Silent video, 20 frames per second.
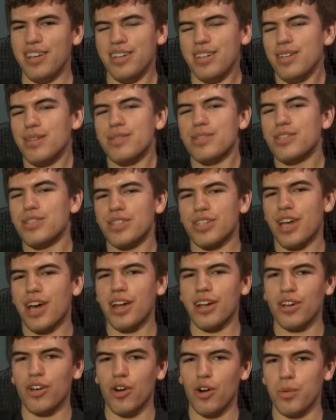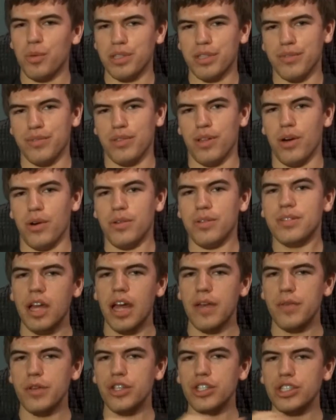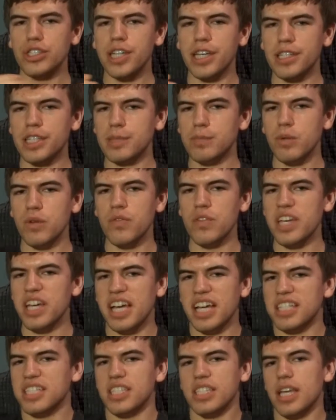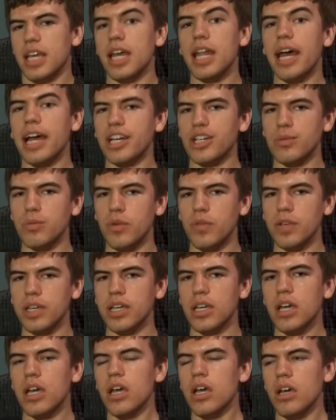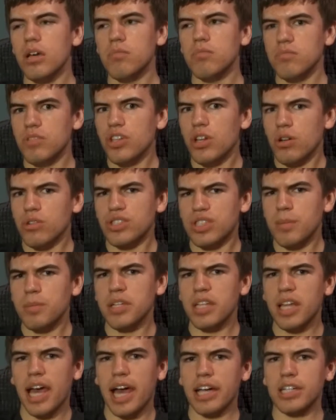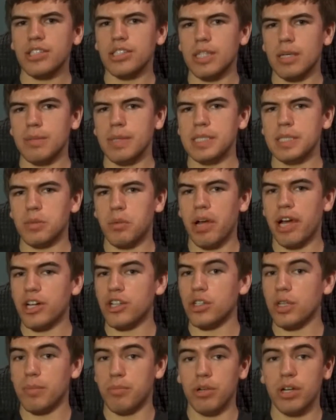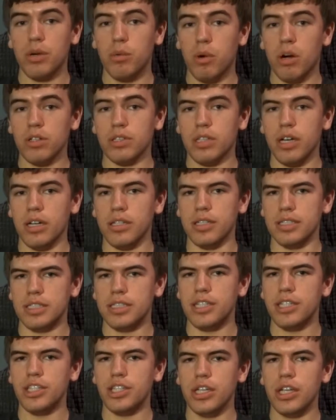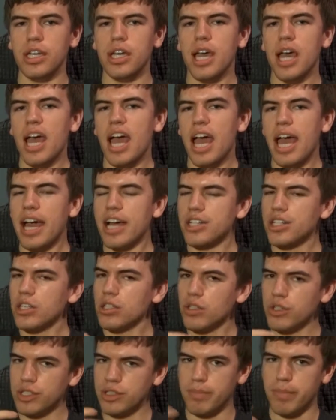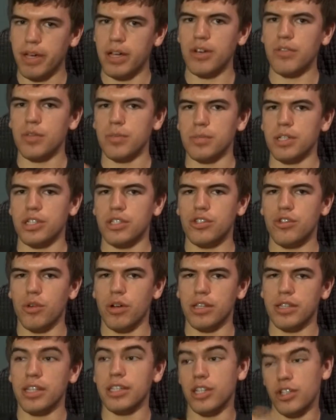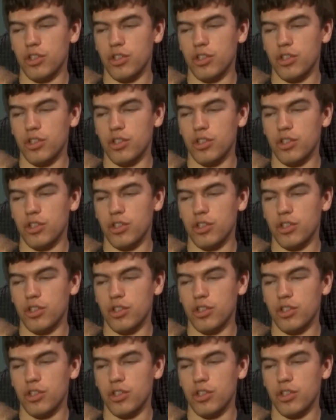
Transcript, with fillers: he was just kind of going with the flow. And if you just take this movie as an action movie, you know, some of the action set pieces are actually pretty well done. The CG actually looks better from the than